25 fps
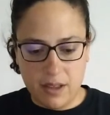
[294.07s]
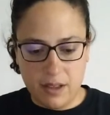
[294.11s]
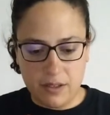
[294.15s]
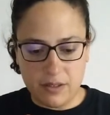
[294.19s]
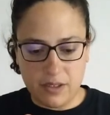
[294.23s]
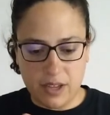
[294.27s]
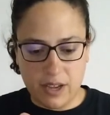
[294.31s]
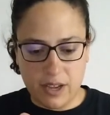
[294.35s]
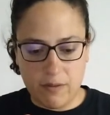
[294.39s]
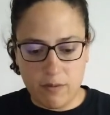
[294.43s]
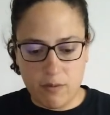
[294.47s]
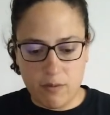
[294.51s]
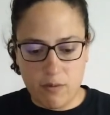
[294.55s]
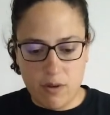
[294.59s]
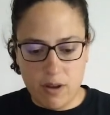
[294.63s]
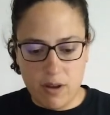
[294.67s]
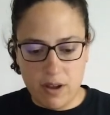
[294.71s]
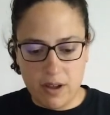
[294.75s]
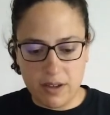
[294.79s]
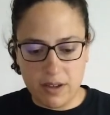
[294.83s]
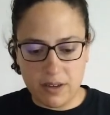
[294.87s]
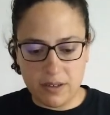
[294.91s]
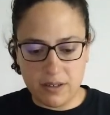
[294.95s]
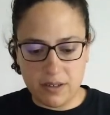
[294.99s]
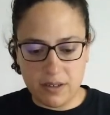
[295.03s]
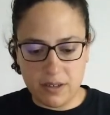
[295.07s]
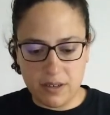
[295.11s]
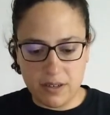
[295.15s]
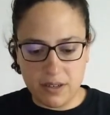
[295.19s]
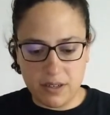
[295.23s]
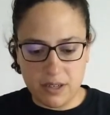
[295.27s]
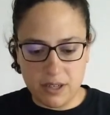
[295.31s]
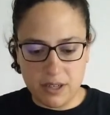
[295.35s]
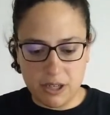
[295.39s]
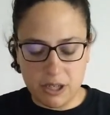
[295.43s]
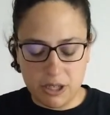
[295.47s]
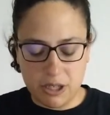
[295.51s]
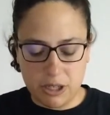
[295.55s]
So I have 1,
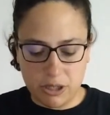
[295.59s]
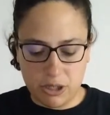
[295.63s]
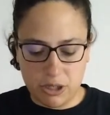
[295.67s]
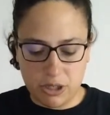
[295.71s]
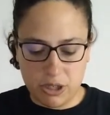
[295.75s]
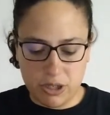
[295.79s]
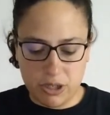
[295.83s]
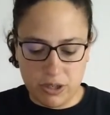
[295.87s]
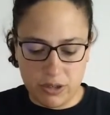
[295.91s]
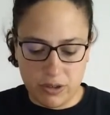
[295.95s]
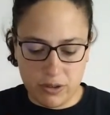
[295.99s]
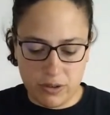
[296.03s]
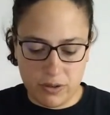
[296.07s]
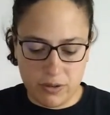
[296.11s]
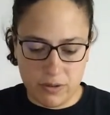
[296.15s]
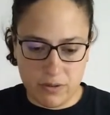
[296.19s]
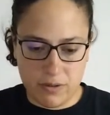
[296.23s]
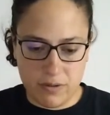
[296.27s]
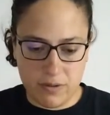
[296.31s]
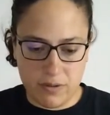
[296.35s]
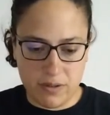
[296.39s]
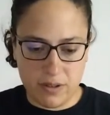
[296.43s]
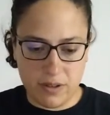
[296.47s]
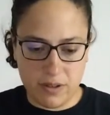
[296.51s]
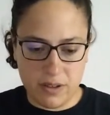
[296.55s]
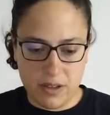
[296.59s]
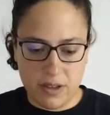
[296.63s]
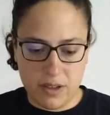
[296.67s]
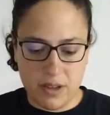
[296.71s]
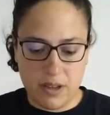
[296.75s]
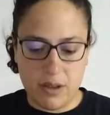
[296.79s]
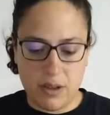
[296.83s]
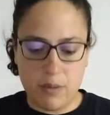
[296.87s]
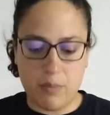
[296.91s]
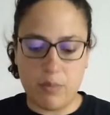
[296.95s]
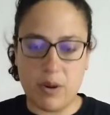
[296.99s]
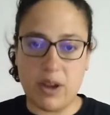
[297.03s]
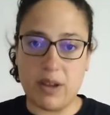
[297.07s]
2,
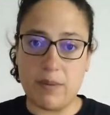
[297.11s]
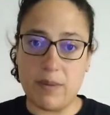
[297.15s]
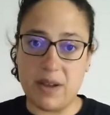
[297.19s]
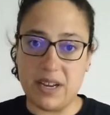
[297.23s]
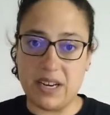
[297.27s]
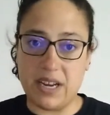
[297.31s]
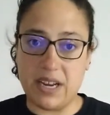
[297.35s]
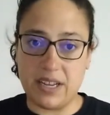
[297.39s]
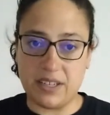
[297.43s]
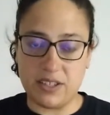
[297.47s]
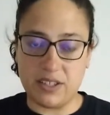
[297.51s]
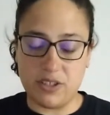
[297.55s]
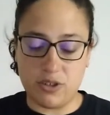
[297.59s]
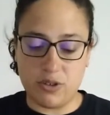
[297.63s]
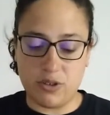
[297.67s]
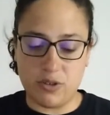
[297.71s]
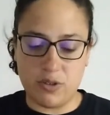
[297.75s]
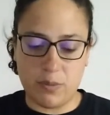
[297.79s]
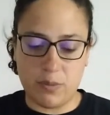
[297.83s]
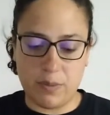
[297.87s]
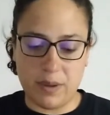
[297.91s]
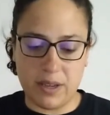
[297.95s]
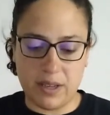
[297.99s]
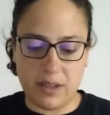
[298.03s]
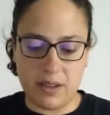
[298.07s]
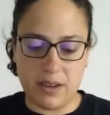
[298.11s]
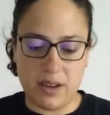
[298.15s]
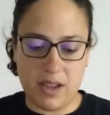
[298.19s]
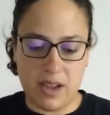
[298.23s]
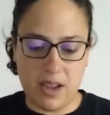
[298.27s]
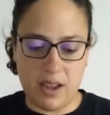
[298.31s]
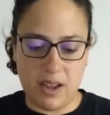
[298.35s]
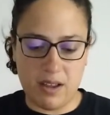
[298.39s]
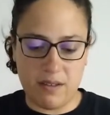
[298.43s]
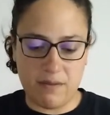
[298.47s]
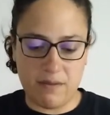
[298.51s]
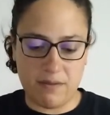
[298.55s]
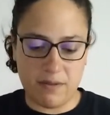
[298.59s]
break my next toothpick in
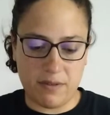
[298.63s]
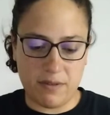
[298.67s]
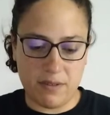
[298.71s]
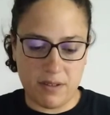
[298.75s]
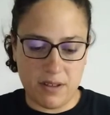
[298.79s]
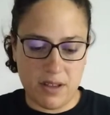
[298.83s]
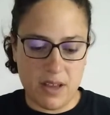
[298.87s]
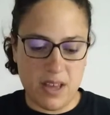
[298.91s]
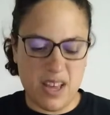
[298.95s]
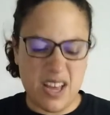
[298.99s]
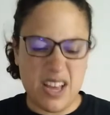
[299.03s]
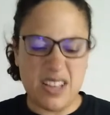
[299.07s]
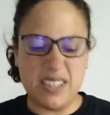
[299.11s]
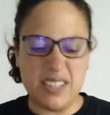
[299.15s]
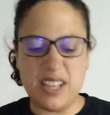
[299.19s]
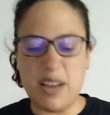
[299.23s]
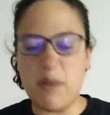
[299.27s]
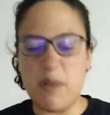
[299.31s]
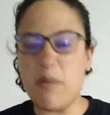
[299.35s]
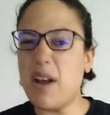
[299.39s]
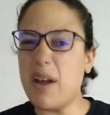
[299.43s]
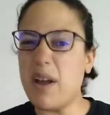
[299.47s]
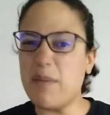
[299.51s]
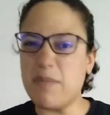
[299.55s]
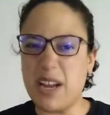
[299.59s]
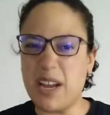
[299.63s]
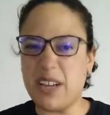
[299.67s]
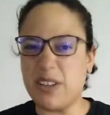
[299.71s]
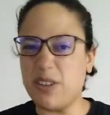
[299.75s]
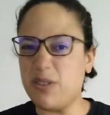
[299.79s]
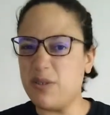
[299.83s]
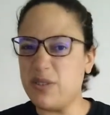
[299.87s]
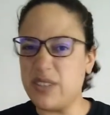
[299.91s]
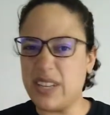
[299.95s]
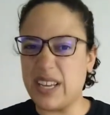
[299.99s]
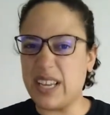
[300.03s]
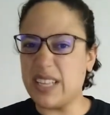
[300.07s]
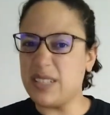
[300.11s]
half. So that way I'm not
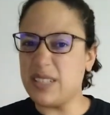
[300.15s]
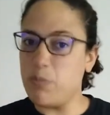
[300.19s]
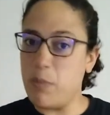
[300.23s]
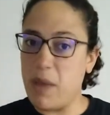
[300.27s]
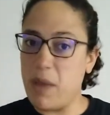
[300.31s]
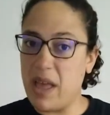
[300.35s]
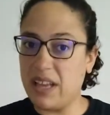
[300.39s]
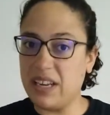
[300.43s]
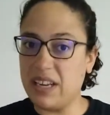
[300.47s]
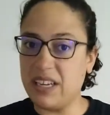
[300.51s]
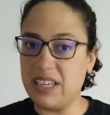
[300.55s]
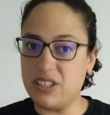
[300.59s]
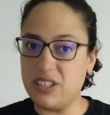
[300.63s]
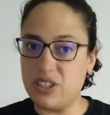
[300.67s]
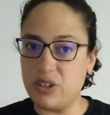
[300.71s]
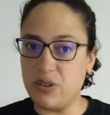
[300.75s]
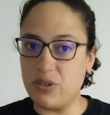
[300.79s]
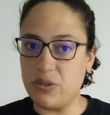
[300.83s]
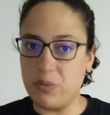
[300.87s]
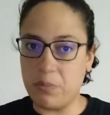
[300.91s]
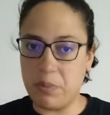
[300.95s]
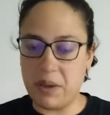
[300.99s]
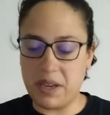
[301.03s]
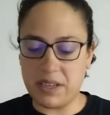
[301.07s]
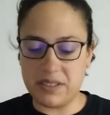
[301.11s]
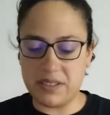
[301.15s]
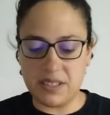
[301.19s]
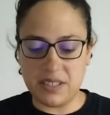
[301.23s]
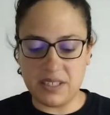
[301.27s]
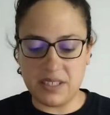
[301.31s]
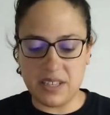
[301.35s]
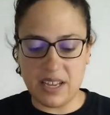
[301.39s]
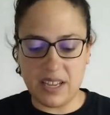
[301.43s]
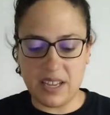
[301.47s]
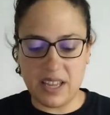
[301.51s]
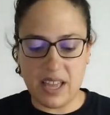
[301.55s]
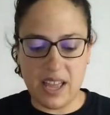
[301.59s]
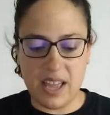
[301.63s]
using as many toothpicks as
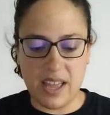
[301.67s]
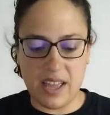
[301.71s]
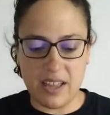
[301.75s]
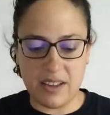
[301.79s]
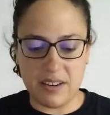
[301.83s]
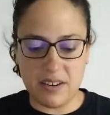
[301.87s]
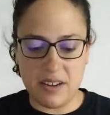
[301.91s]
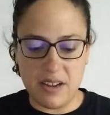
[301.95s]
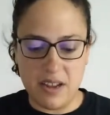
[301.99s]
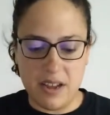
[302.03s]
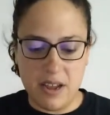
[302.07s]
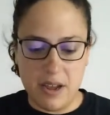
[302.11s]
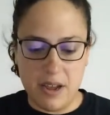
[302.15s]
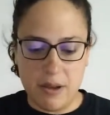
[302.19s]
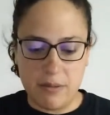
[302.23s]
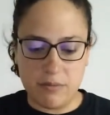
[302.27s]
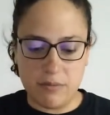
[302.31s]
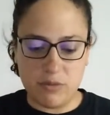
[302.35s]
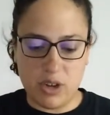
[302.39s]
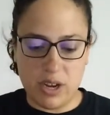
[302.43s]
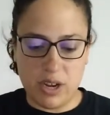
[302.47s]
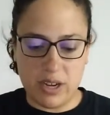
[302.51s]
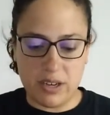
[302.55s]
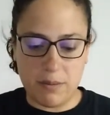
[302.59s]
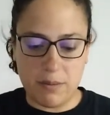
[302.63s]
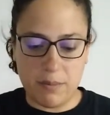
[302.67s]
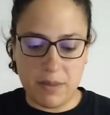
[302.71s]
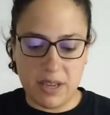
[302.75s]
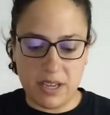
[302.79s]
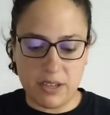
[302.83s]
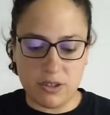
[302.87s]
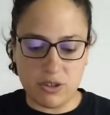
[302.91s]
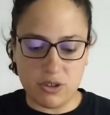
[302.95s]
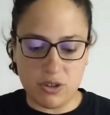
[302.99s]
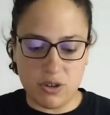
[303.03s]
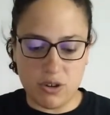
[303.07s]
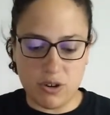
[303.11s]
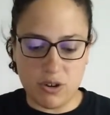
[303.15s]
I can. trying to make
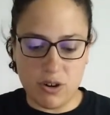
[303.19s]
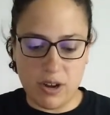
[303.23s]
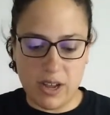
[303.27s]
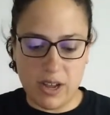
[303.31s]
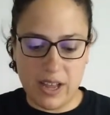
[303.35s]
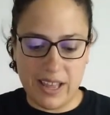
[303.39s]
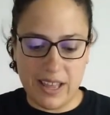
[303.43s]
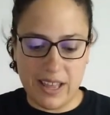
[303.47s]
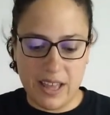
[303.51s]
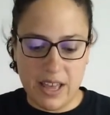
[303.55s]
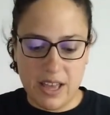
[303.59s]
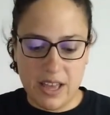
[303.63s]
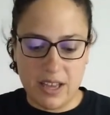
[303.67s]
sure I